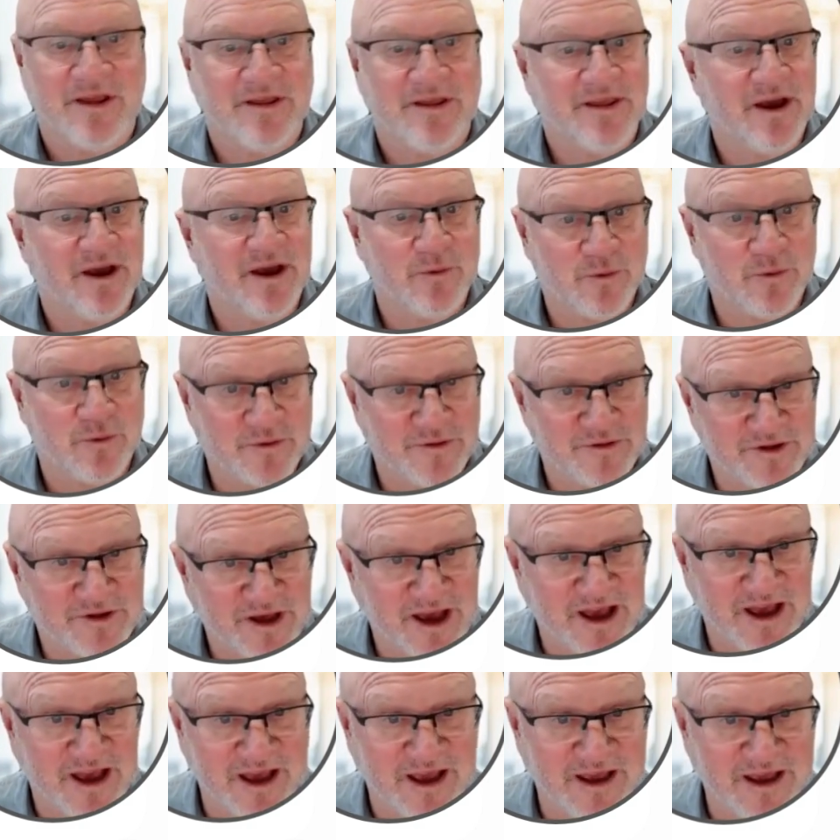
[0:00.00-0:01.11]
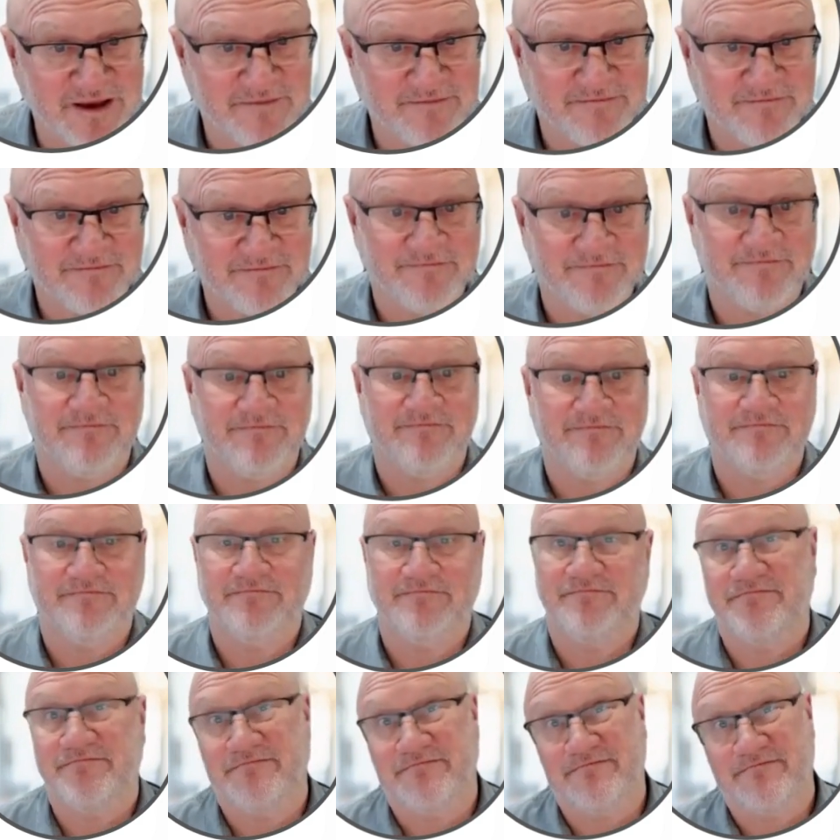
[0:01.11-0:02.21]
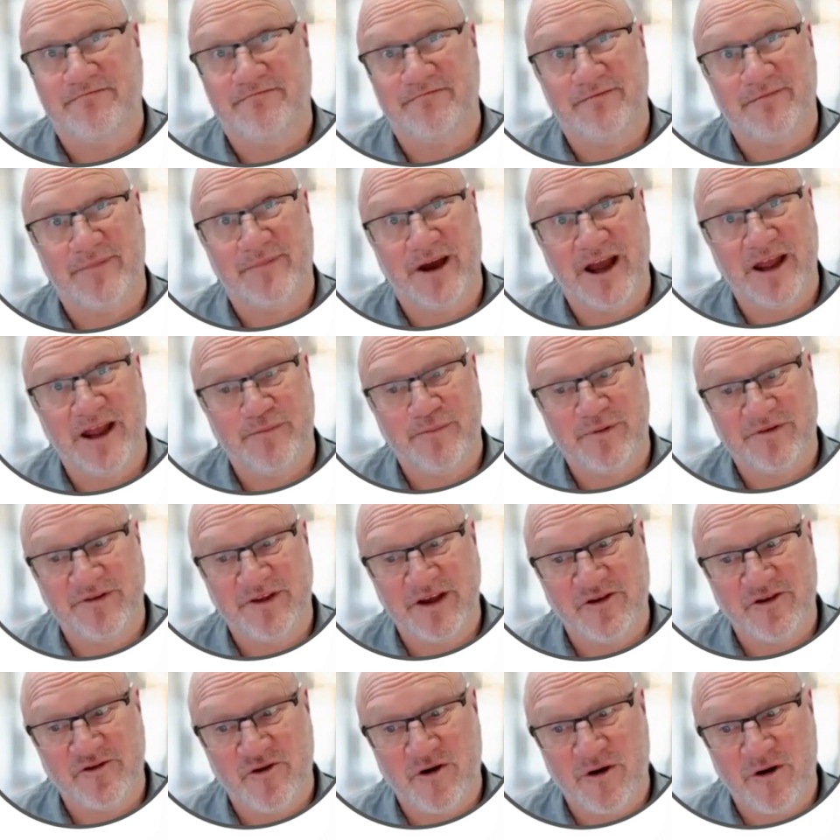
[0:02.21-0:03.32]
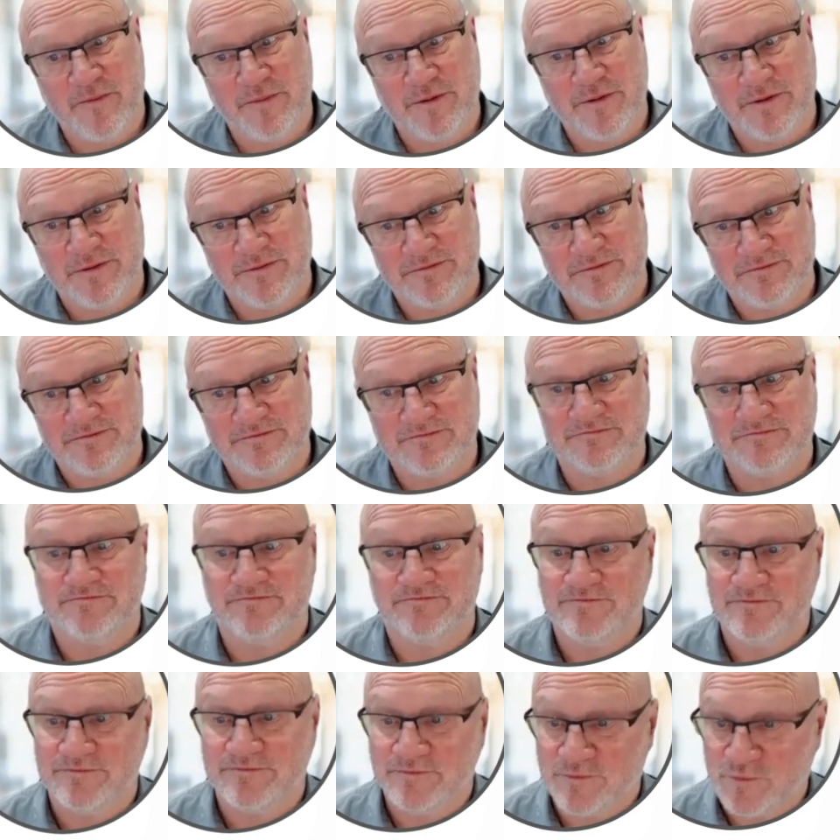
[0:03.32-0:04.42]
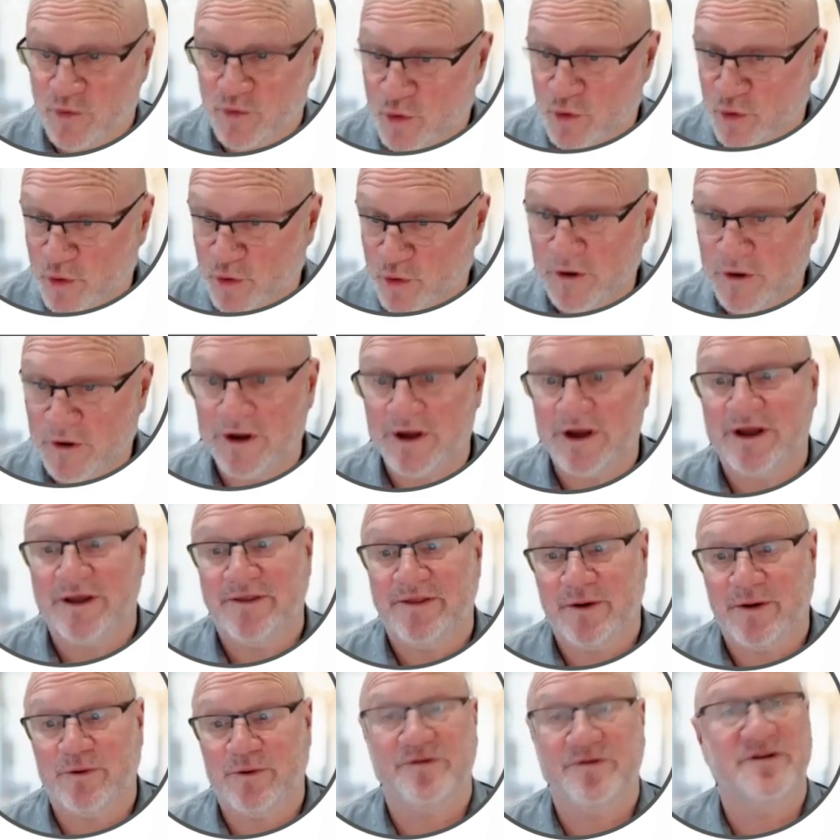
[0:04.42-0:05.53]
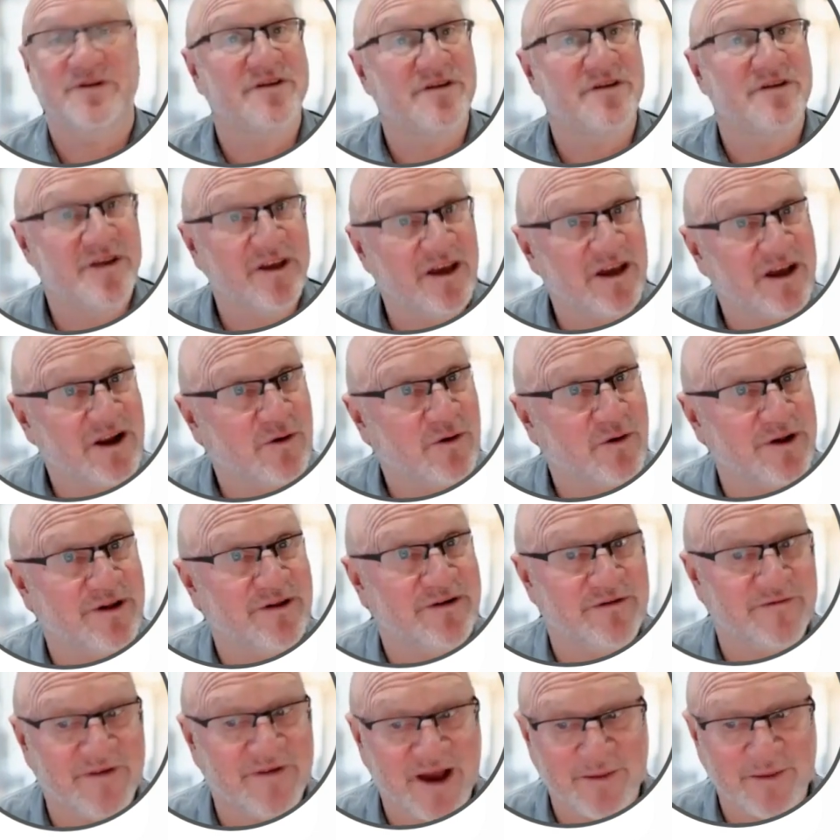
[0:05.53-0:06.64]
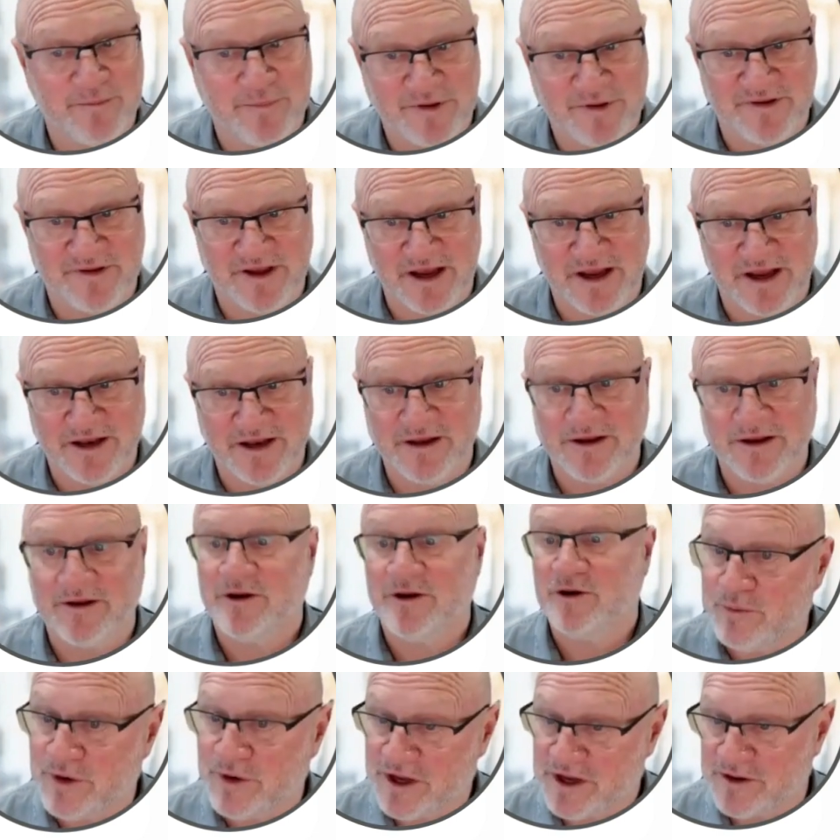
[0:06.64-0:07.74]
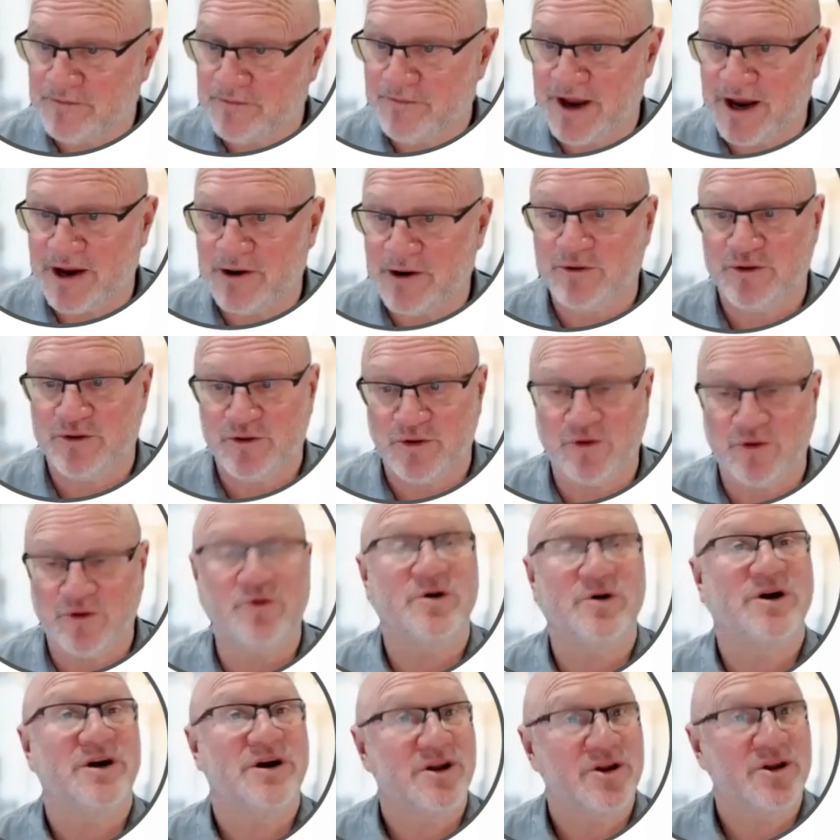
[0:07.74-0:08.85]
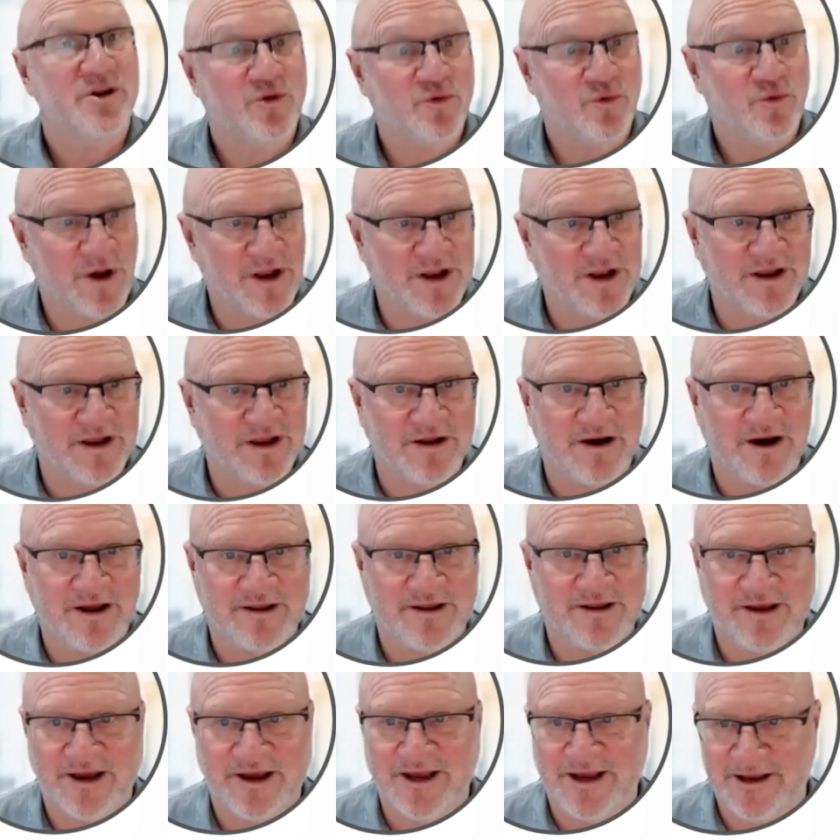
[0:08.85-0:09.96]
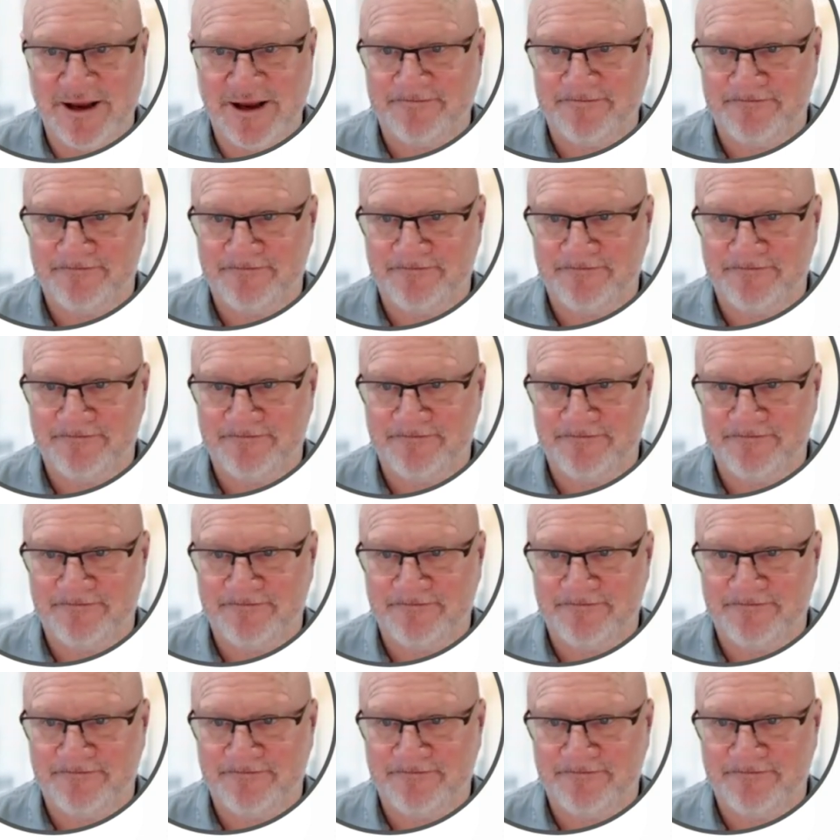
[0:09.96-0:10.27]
There was a 8% drop, or there was a decrease of 8% when we compare it to 2019.